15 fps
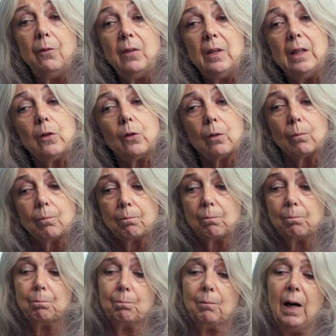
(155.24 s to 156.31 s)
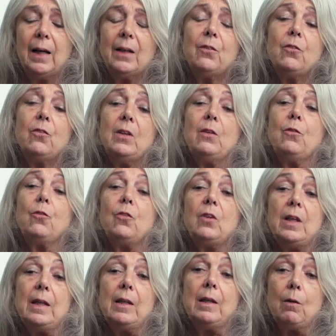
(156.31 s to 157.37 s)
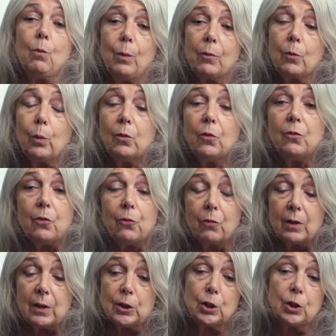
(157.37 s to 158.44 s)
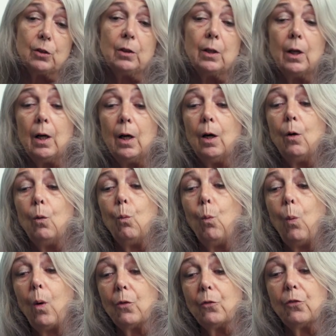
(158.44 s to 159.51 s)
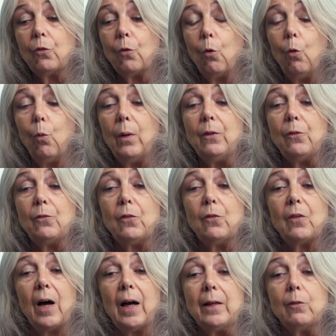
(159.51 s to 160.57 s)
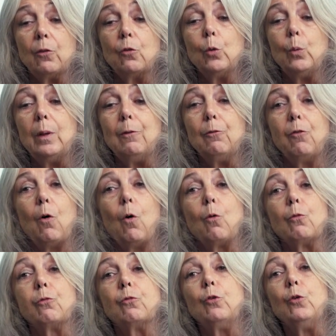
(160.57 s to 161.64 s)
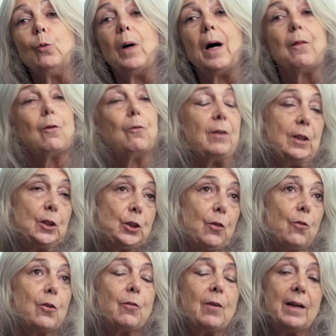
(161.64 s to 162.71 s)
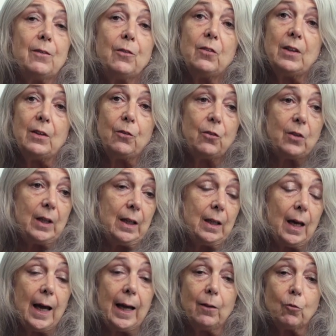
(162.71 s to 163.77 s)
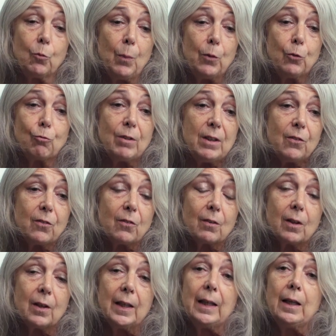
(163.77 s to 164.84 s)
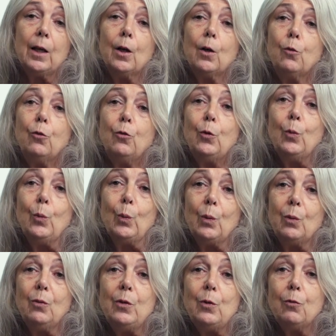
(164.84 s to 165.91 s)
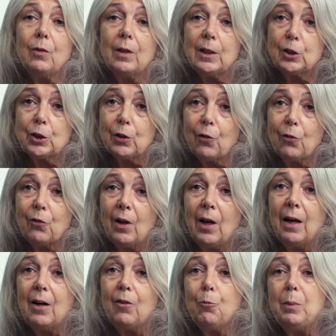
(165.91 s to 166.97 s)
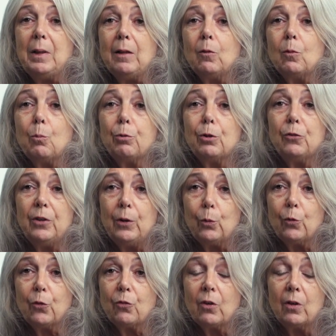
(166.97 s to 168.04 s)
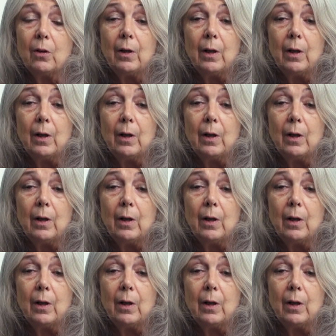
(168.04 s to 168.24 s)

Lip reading: The ICC with quantities version was always designed to evolve to other versions of ICC, and most recently 2 new versions have been produced.